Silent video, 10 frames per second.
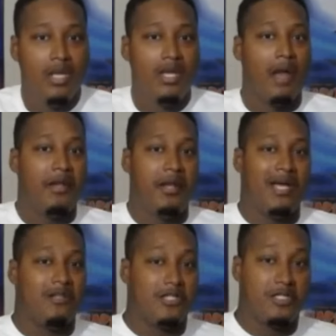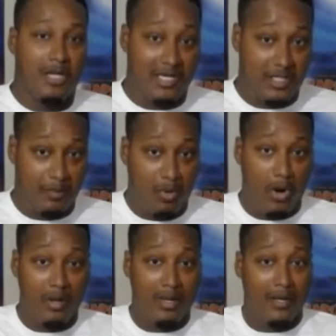Y'all did not
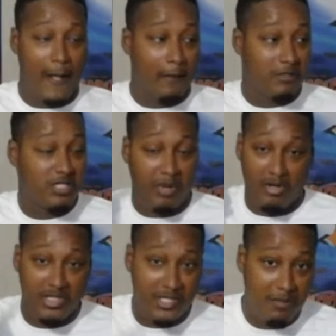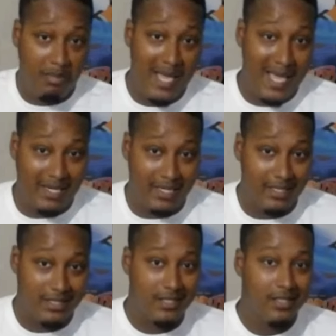support Splinter Cell Blacklist.